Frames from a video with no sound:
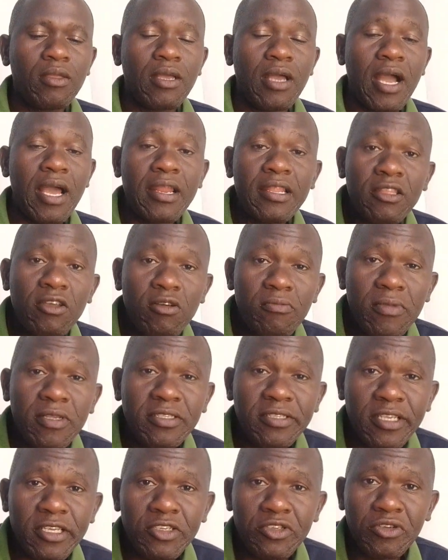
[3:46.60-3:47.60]
Another comment
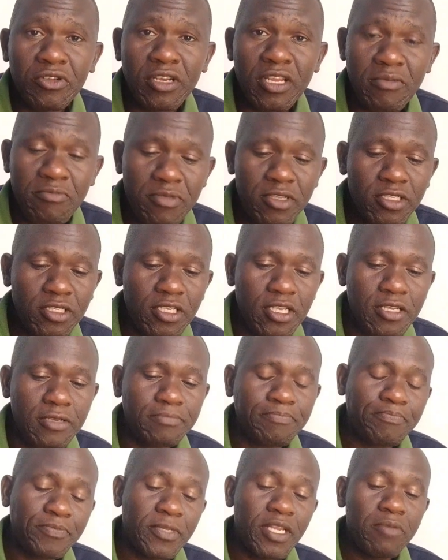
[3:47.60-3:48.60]
section. Let me see.
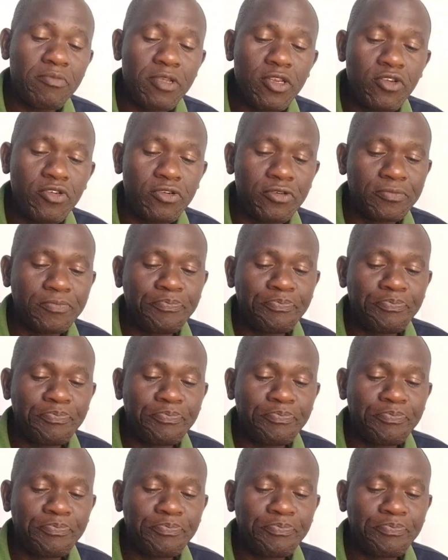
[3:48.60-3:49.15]
Let me know.